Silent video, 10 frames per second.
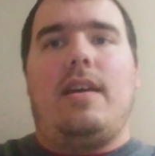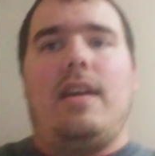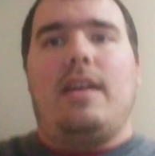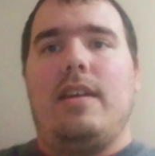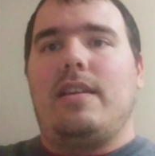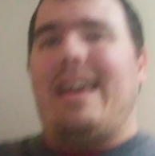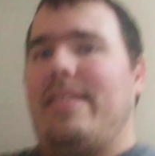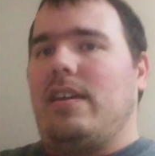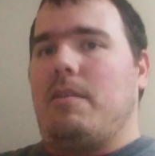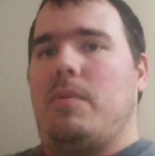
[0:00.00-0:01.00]
And I
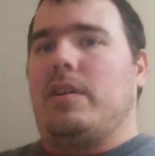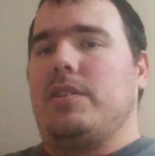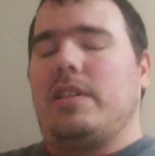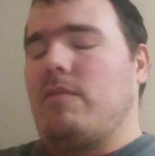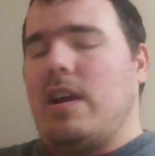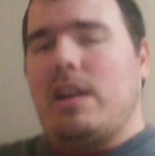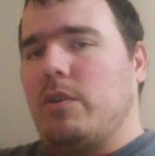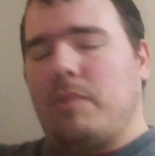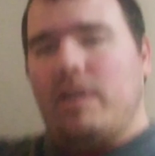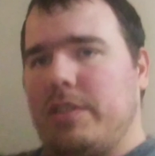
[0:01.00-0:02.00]
think I'm pronouncing that right. I
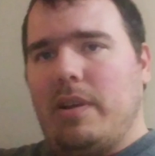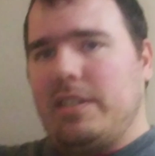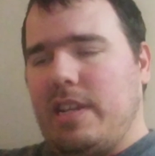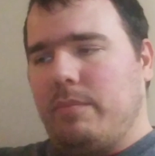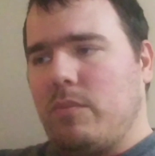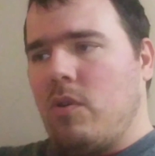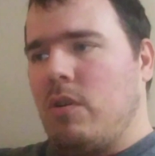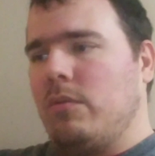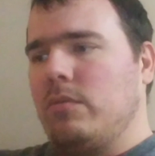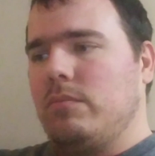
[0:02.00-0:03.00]
always pronounce everybody's name
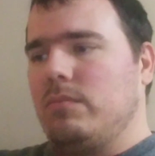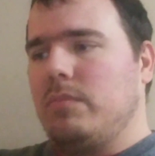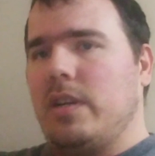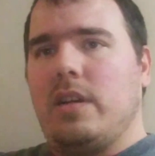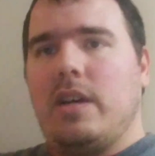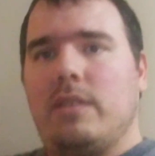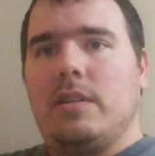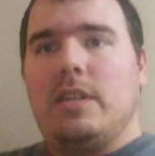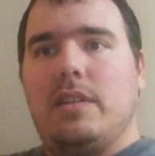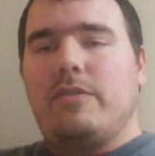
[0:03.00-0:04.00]
wrong. But uh,
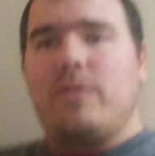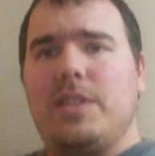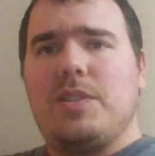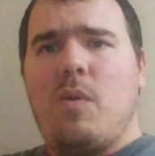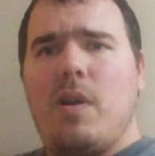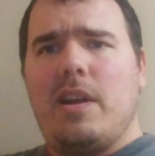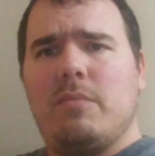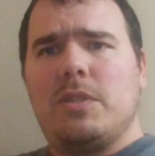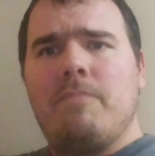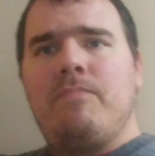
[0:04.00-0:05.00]
DeFreeze
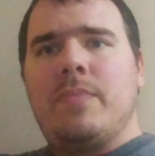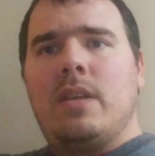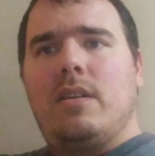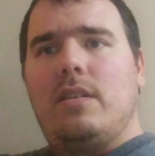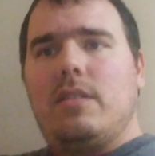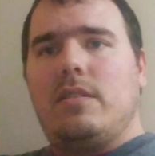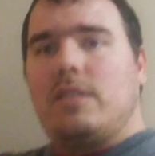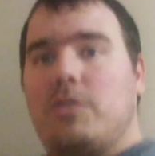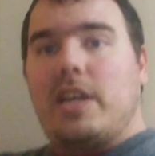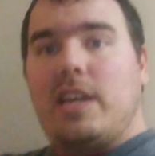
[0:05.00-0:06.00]
Aquariums,
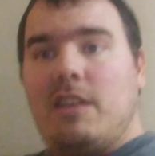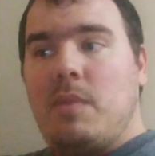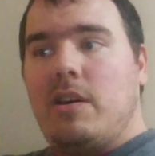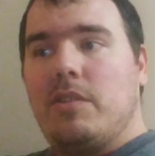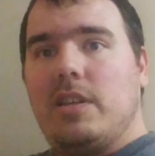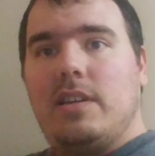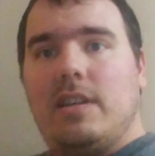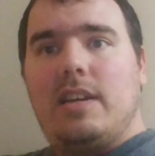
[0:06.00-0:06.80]
go check him out.